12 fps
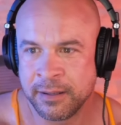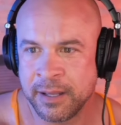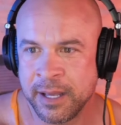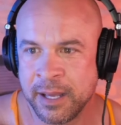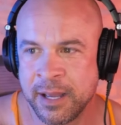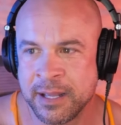
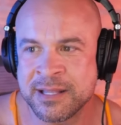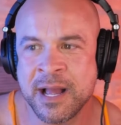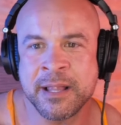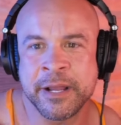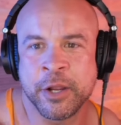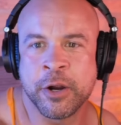it's not
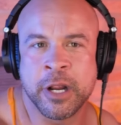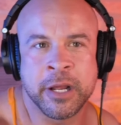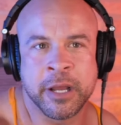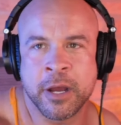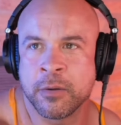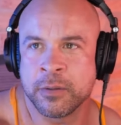like you're gonna
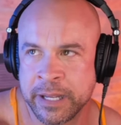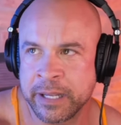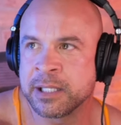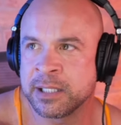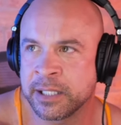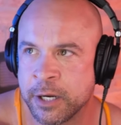go, like,
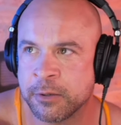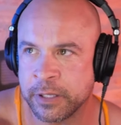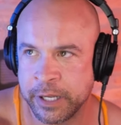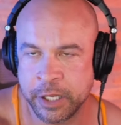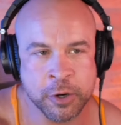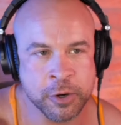clearly
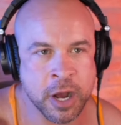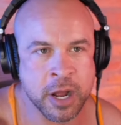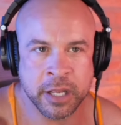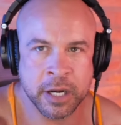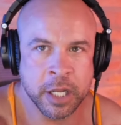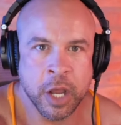you're not
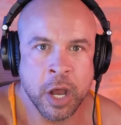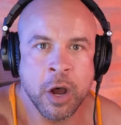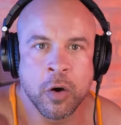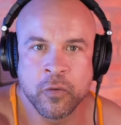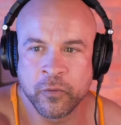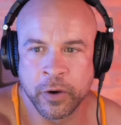gonna
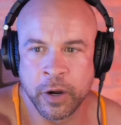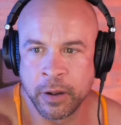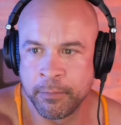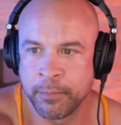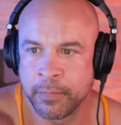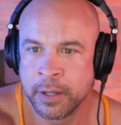go
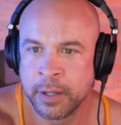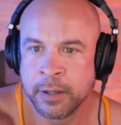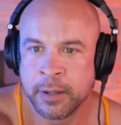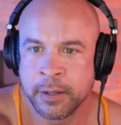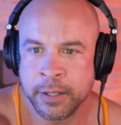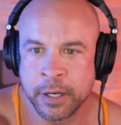from,
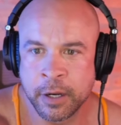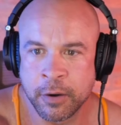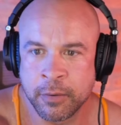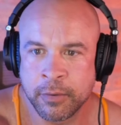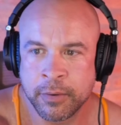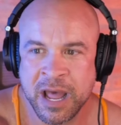you know,
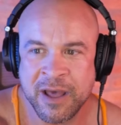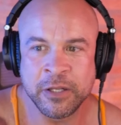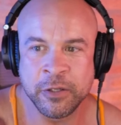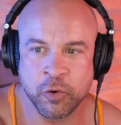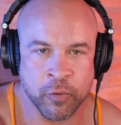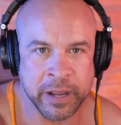having
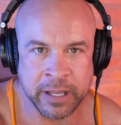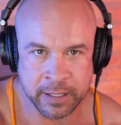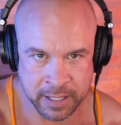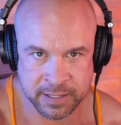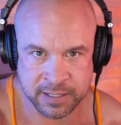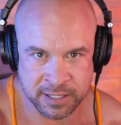great
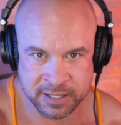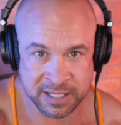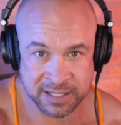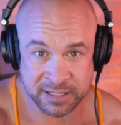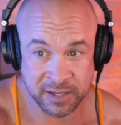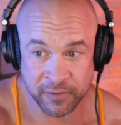insulin
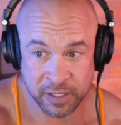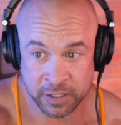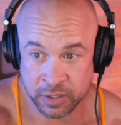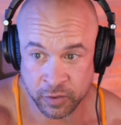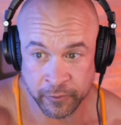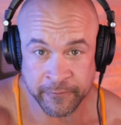sensitivity
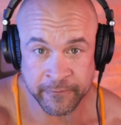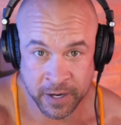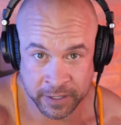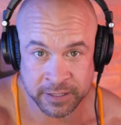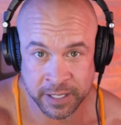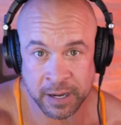to
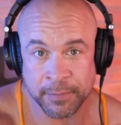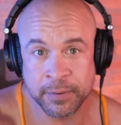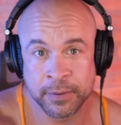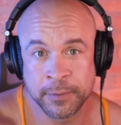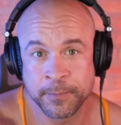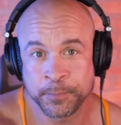fucked up,
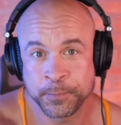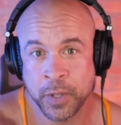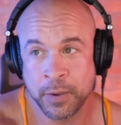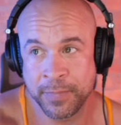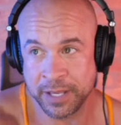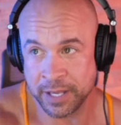
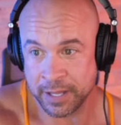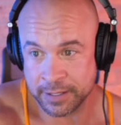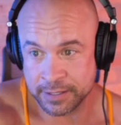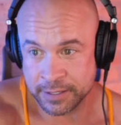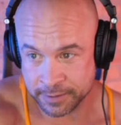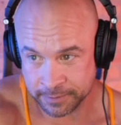because